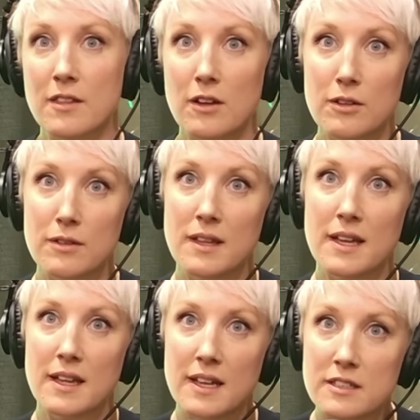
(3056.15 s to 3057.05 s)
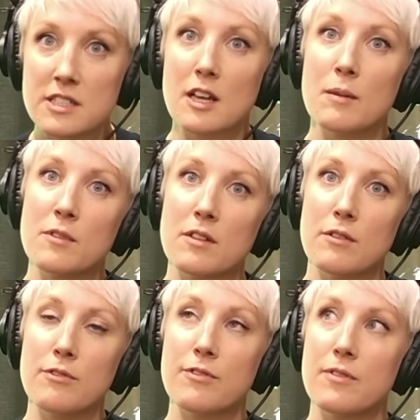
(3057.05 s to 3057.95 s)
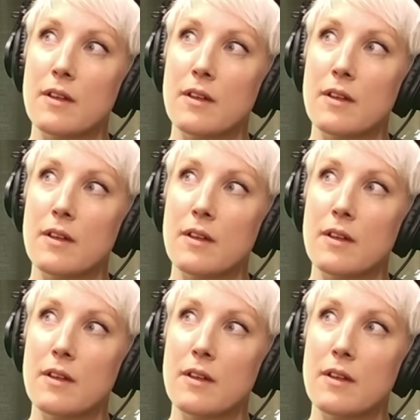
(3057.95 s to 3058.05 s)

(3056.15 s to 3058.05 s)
So in terms of